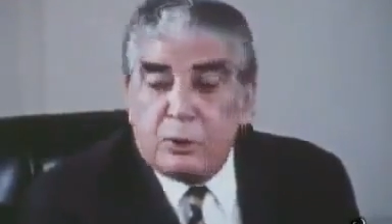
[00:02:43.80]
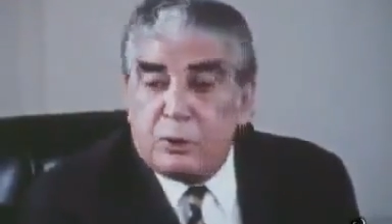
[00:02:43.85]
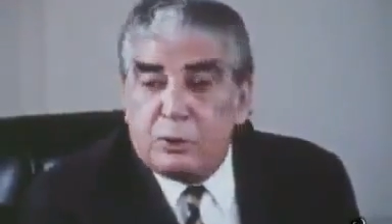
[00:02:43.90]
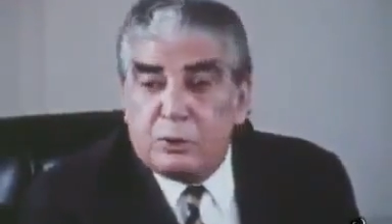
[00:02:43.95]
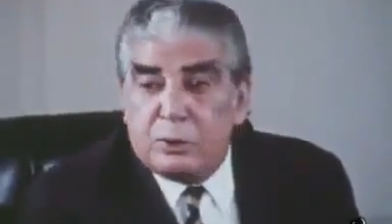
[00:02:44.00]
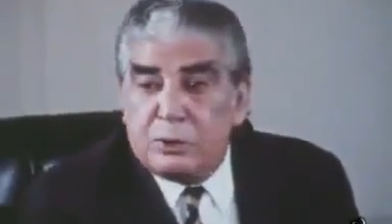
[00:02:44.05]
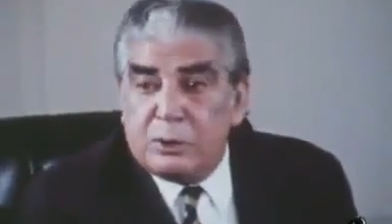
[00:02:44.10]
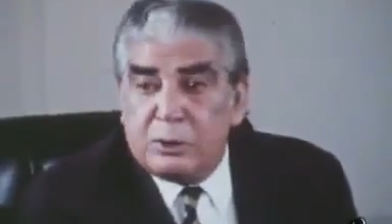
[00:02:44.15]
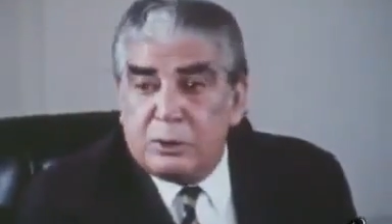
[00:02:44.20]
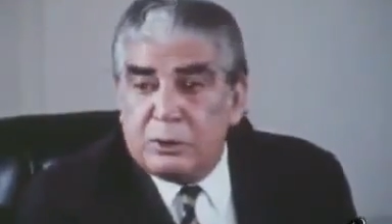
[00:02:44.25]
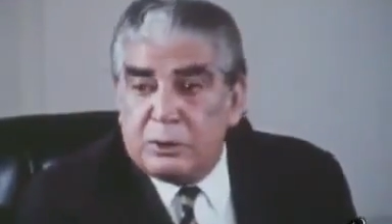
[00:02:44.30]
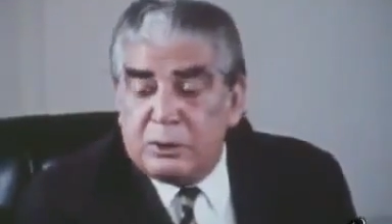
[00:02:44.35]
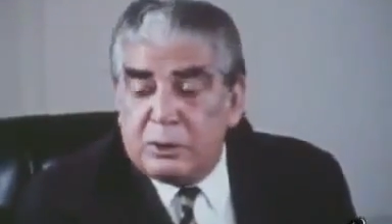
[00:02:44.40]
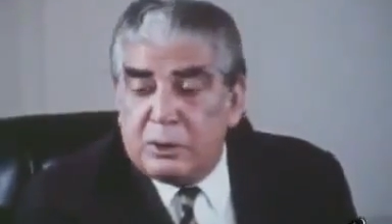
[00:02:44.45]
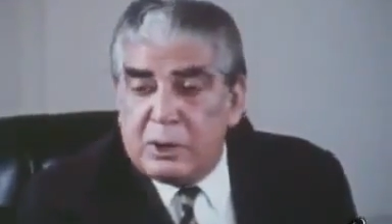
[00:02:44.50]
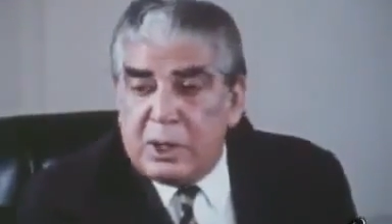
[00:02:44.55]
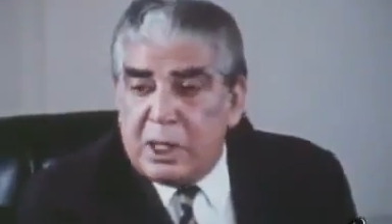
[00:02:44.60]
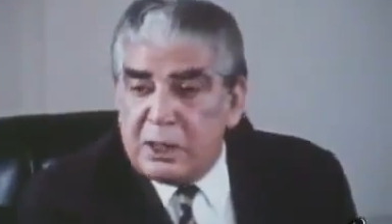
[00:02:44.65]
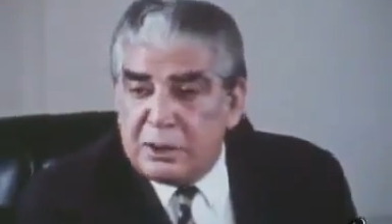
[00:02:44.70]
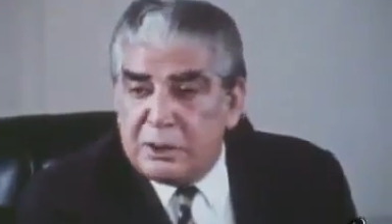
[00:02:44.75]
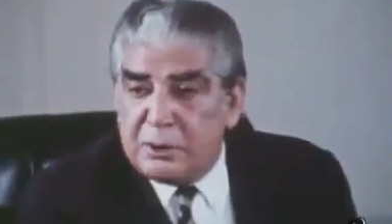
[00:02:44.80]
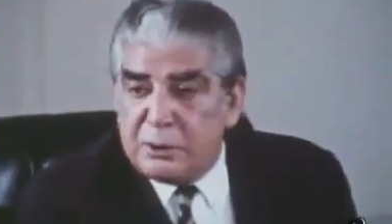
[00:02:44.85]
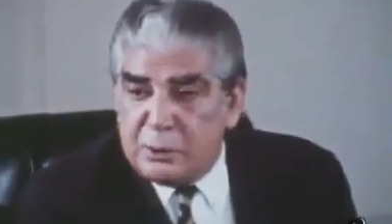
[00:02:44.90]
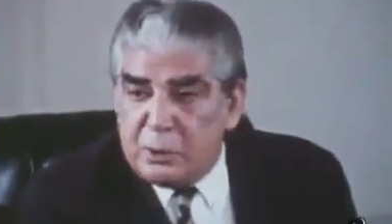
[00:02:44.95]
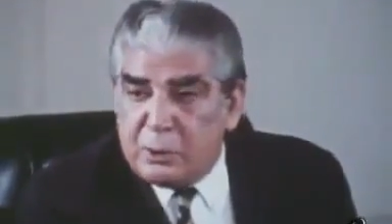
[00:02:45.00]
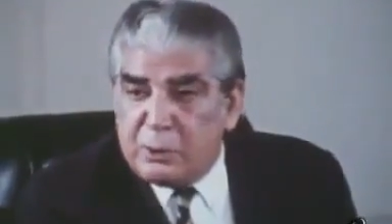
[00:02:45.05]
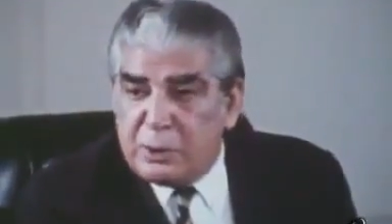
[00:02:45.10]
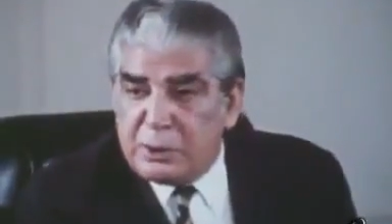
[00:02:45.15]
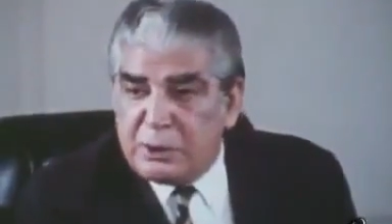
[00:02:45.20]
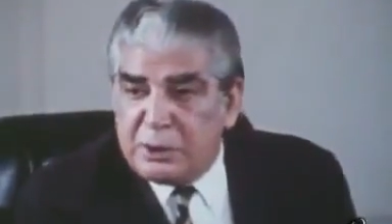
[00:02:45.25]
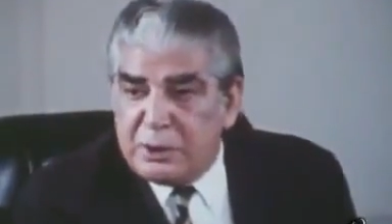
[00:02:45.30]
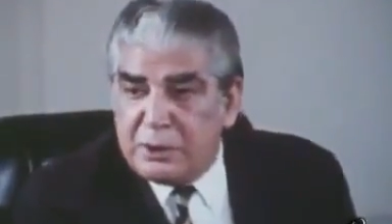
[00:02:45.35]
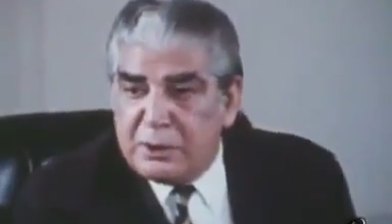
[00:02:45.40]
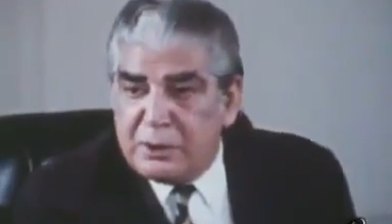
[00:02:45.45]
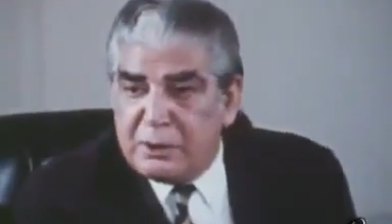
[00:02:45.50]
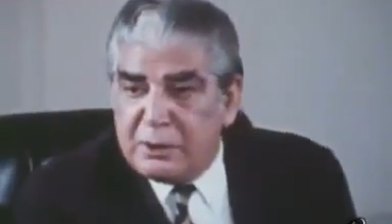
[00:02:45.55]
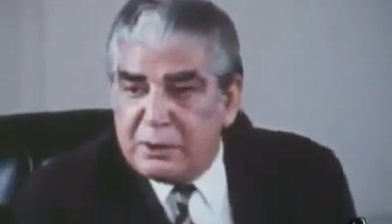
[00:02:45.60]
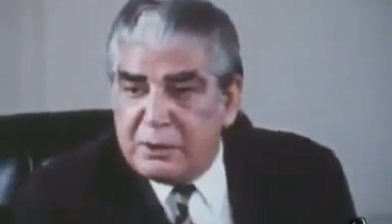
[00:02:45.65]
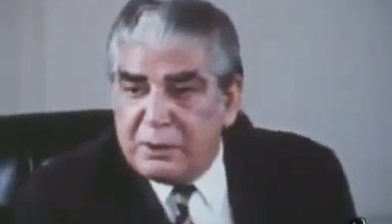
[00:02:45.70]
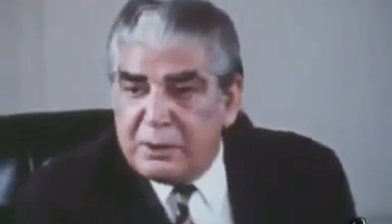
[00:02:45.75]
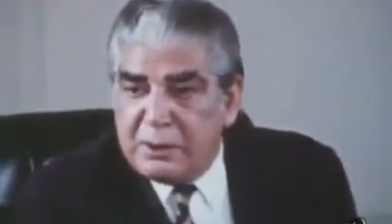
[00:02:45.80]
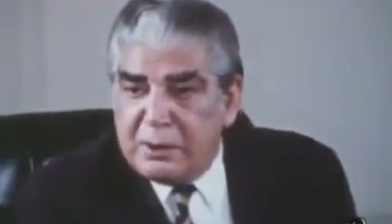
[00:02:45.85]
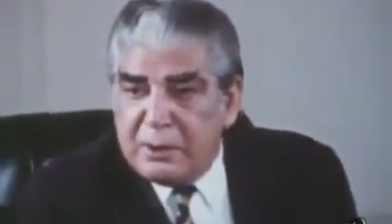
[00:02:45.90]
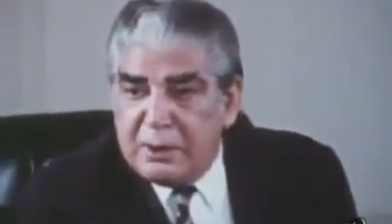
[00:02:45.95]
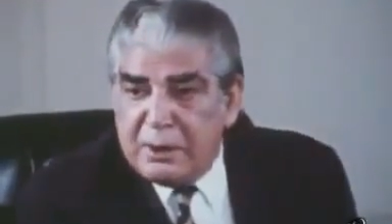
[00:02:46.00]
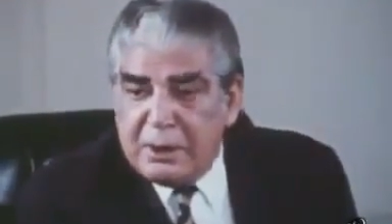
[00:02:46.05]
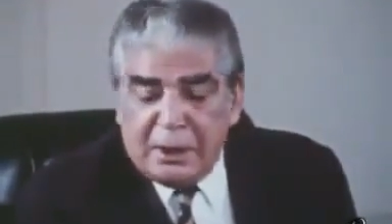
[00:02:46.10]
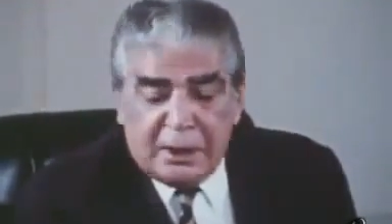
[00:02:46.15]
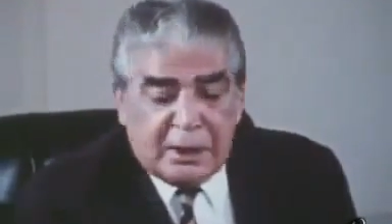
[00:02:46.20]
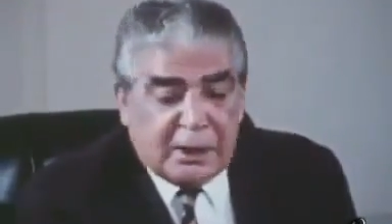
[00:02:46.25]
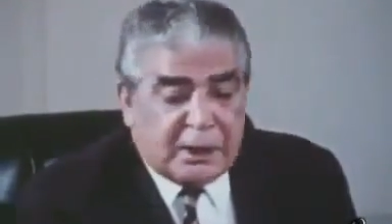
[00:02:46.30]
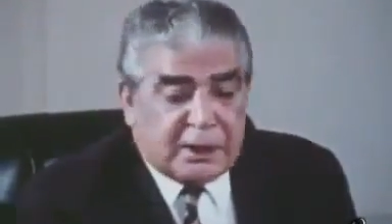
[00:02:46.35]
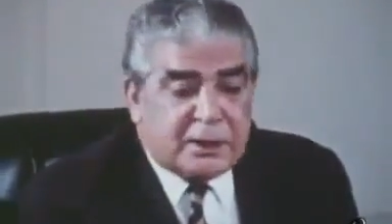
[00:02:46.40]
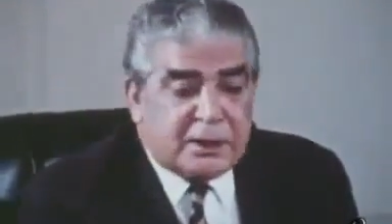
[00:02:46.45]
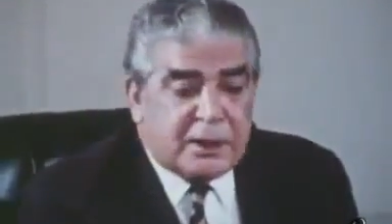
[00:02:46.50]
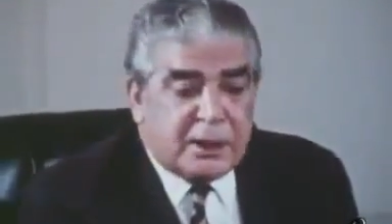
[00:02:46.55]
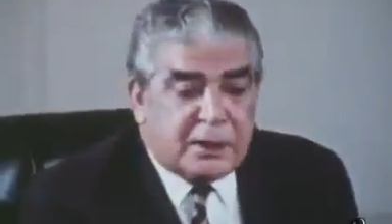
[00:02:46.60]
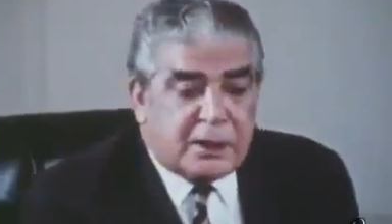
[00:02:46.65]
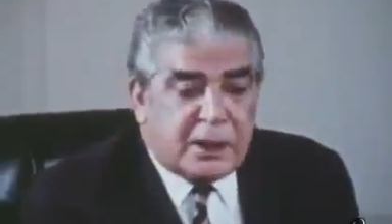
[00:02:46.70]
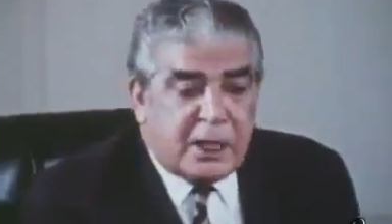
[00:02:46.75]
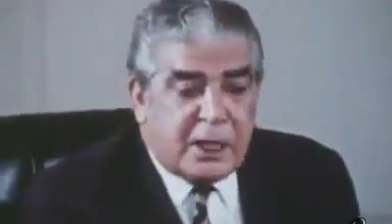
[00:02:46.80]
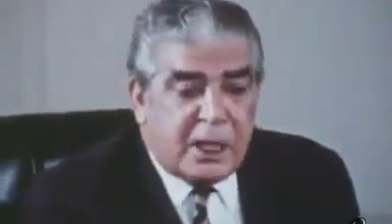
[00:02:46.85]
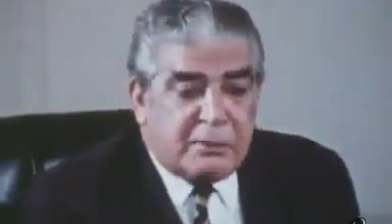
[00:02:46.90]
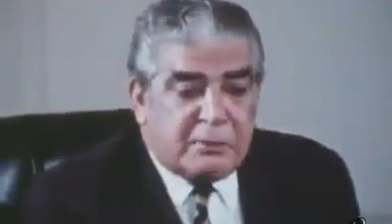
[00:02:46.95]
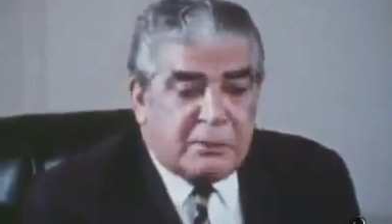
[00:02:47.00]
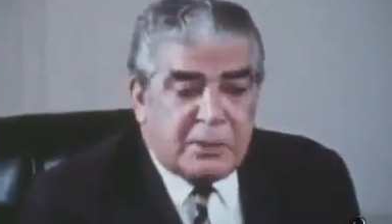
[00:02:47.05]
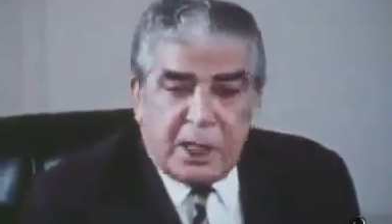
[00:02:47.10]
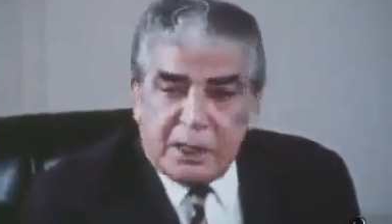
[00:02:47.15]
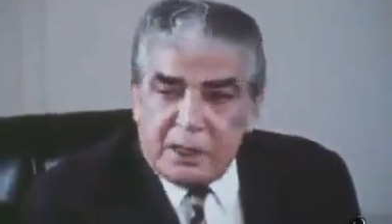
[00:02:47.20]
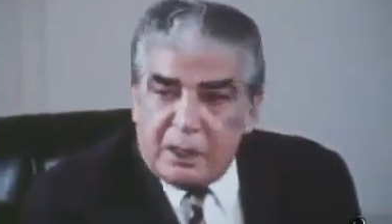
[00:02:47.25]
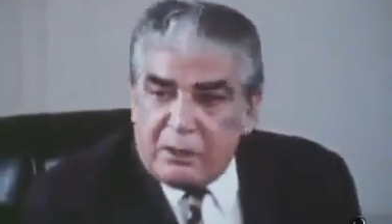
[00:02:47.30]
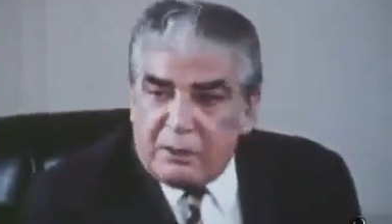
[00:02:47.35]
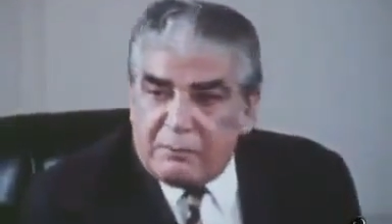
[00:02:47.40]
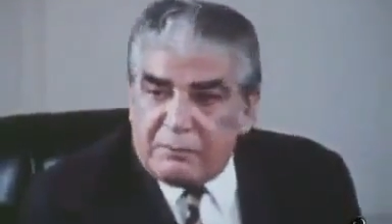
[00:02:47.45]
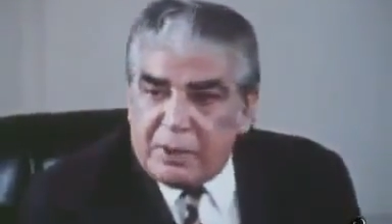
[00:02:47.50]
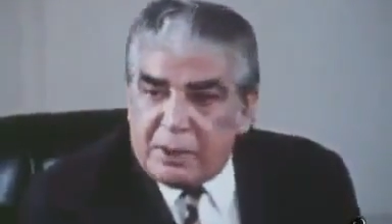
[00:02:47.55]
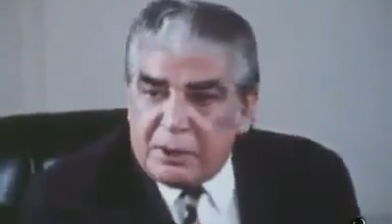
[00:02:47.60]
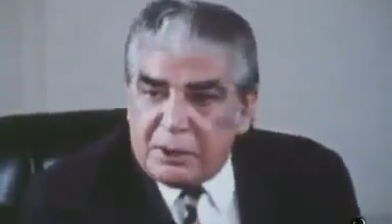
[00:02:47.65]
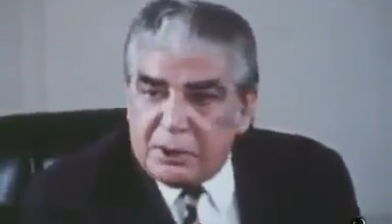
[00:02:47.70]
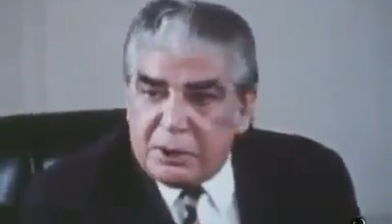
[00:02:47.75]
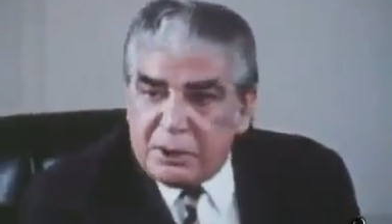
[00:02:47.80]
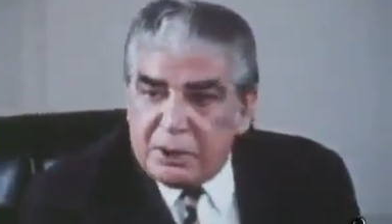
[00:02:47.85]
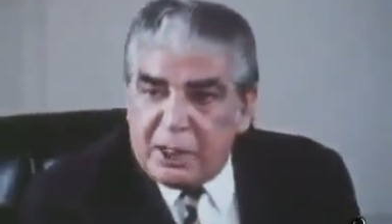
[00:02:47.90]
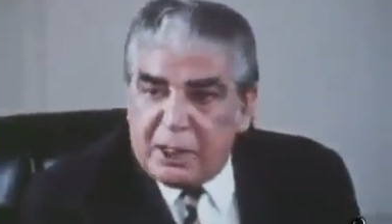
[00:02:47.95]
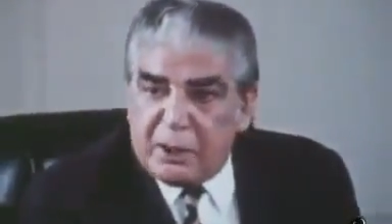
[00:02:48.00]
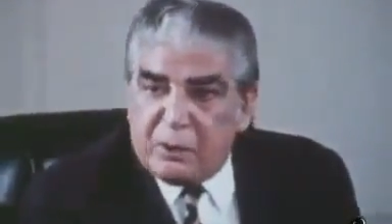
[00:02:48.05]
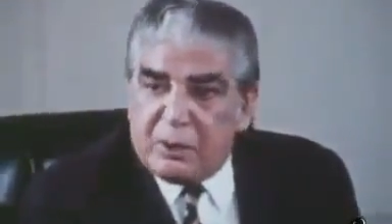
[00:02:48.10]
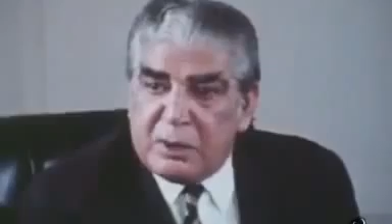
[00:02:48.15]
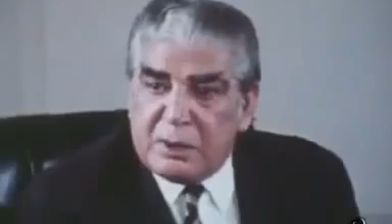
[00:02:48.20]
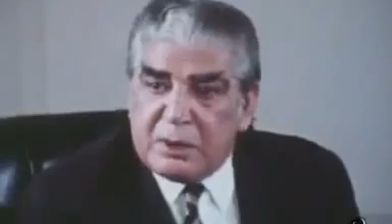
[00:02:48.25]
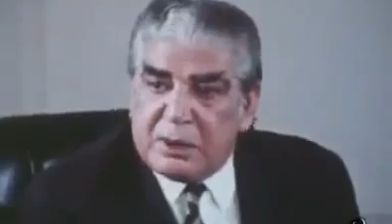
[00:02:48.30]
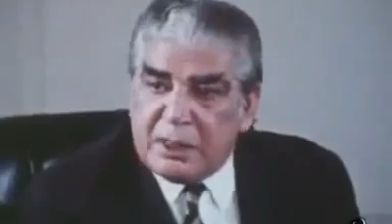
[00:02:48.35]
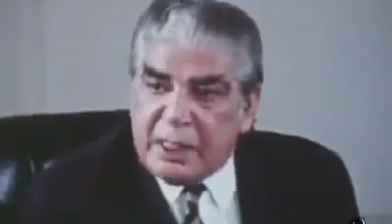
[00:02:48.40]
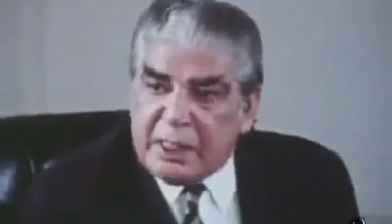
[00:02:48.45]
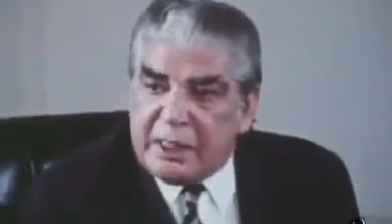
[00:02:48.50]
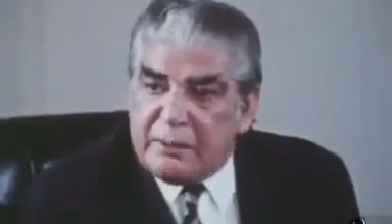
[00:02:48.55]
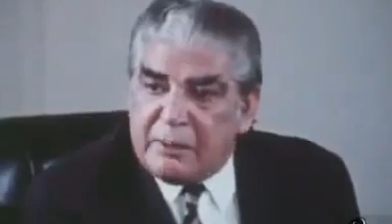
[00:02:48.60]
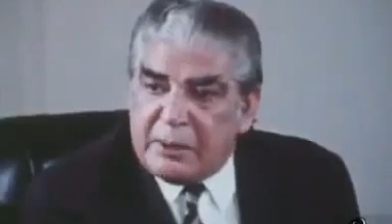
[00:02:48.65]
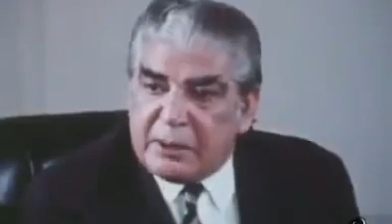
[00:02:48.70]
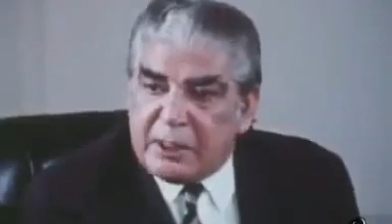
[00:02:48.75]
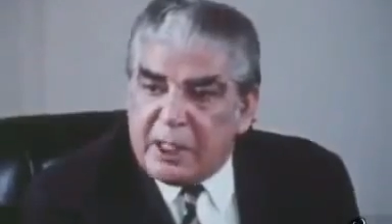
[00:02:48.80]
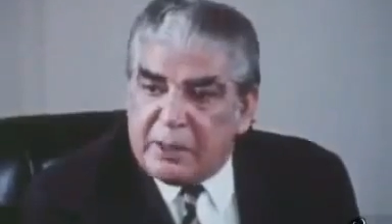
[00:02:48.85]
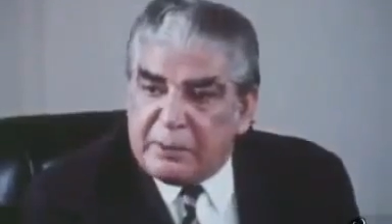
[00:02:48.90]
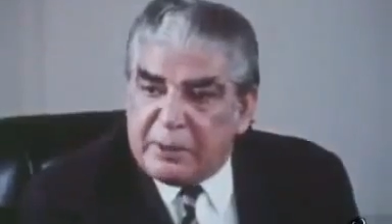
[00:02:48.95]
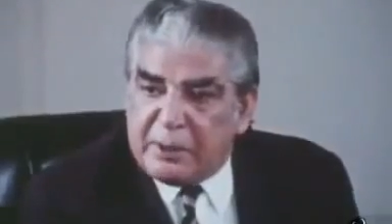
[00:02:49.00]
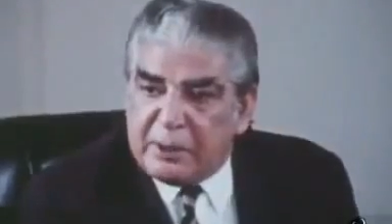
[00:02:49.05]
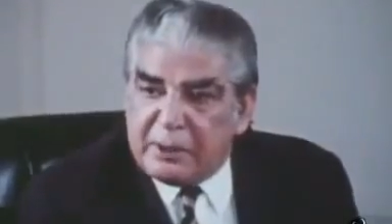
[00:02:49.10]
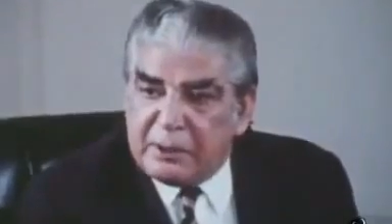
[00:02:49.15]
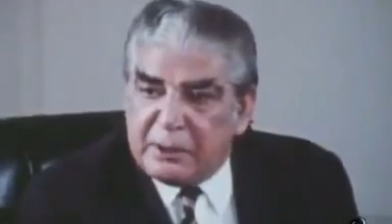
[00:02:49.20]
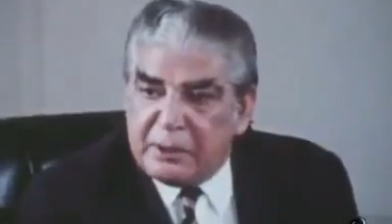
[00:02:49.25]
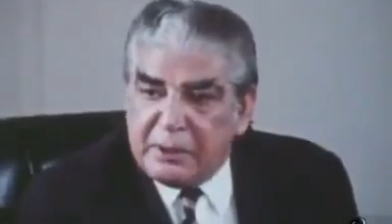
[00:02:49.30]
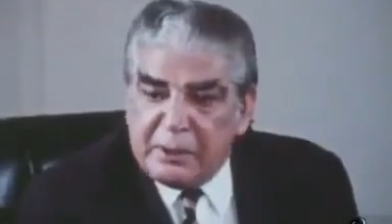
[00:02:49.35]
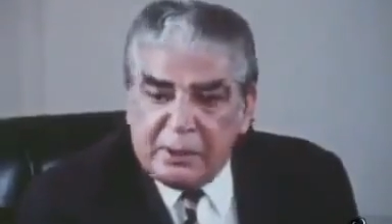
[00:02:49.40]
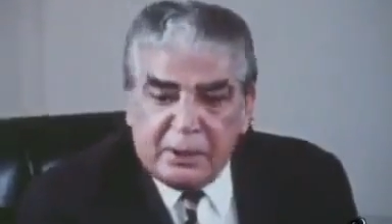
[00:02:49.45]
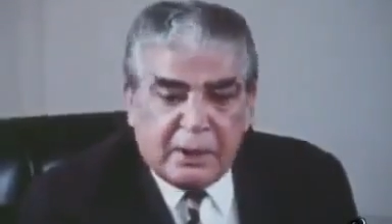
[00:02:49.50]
So, answer to your question is that I'm not out of touch. I know exactly what's happening.